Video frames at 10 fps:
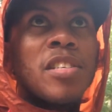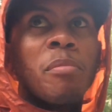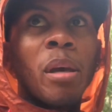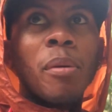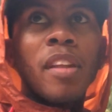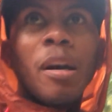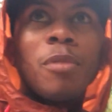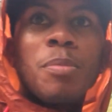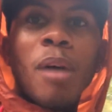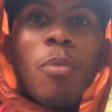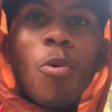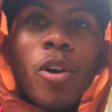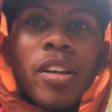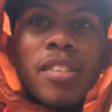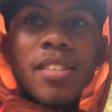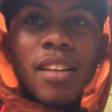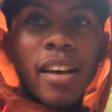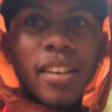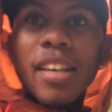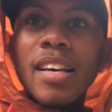So maybe that was my warning to
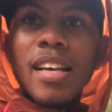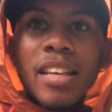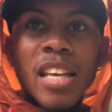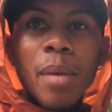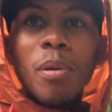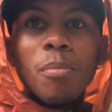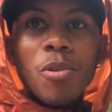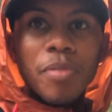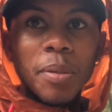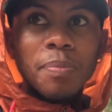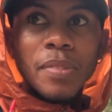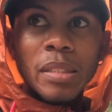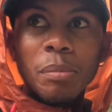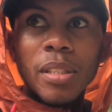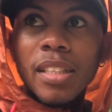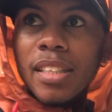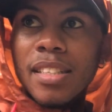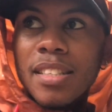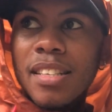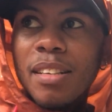like keep it moving,
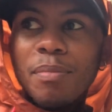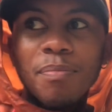because